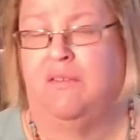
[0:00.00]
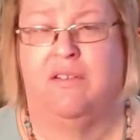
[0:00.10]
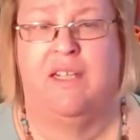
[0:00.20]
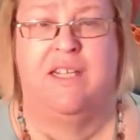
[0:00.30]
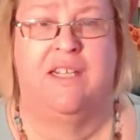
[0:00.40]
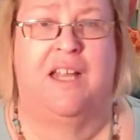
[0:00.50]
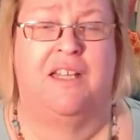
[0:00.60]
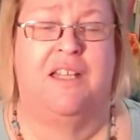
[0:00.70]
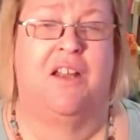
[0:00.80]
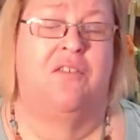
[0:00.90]
needed a lot
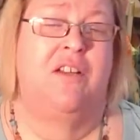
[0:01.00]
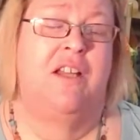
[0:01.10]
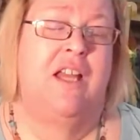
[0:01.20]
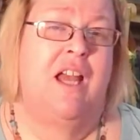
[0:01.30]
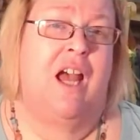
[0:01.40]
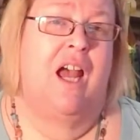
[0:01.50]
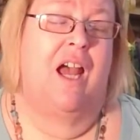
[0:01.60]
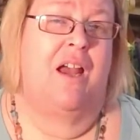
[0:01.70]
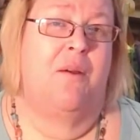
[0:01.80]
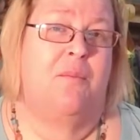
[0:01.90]
of love.
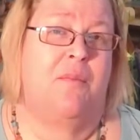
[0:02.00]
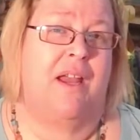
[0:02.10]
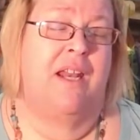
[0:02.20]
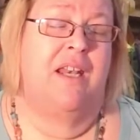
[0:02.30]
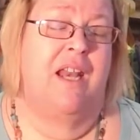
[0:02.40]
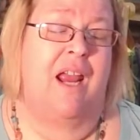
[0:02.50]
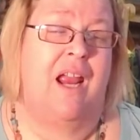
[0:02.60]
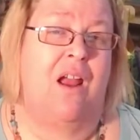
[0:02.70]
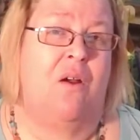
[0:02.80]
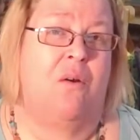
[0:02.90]
And
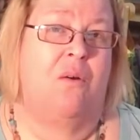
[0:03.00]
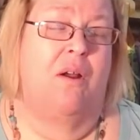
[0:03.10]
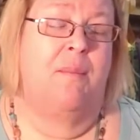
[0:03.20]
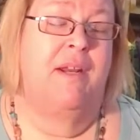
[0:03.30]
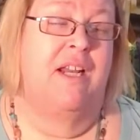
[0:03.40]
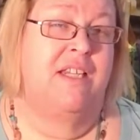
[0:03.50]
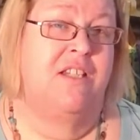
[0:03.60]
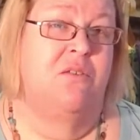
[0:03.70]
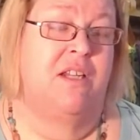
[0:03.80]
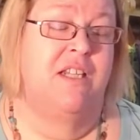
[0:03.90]
now, I mean, I
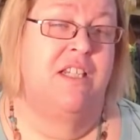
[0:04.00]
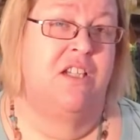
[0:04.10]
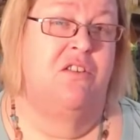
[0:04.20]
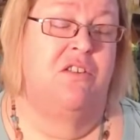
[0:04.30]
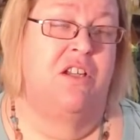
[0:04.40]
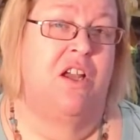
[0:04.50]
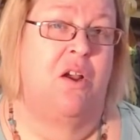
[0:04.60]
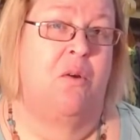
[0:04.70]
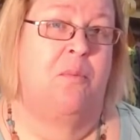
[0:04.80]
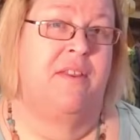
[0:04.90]
still continue to
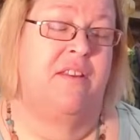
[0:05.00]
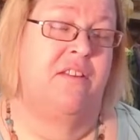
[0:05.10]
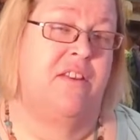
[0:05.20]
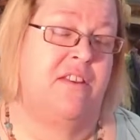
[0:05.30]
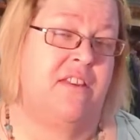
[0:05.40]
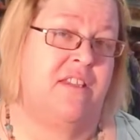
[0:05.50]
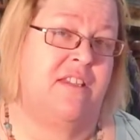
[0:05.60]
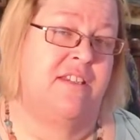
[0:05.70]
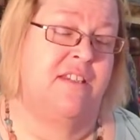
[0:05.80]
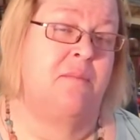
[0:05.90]
go, but the
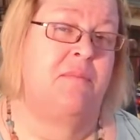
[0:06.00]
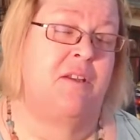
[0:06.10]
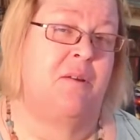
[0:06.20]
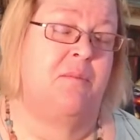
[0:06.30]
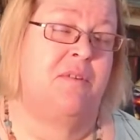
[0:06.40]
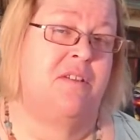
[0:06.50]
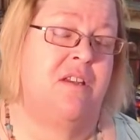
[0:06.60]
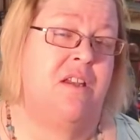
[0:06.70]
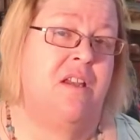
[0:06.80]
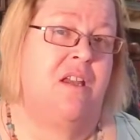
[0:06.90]
symptoms,
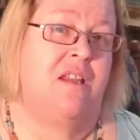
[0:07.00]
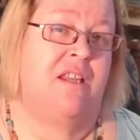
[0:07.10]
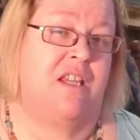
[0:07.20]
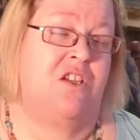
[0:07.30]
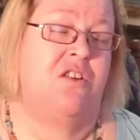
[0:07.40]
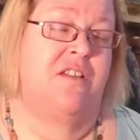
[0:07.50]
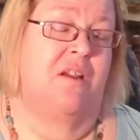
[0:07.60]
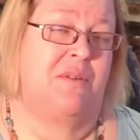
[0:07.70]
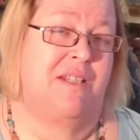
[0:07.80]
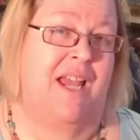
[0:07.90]
the issues I
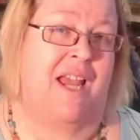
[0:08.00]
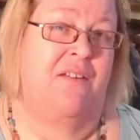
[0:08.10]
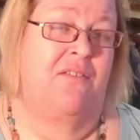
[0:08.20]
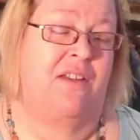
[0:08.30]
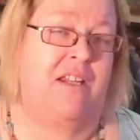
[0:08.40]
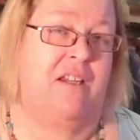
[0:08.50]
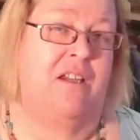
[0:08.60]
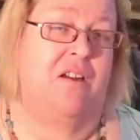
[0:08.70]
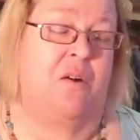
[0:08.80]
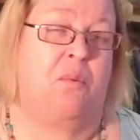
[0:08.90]
was having
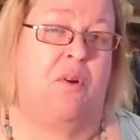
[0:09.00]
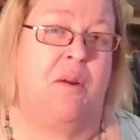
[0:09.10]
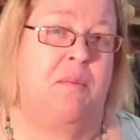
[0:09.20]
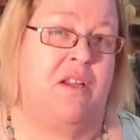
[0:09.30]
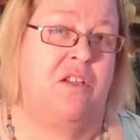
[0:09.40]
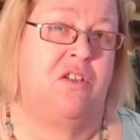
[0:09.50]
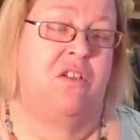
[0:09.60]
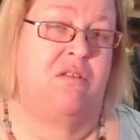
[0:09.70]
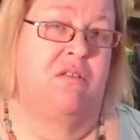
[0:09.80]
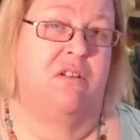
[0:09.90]
are pretty much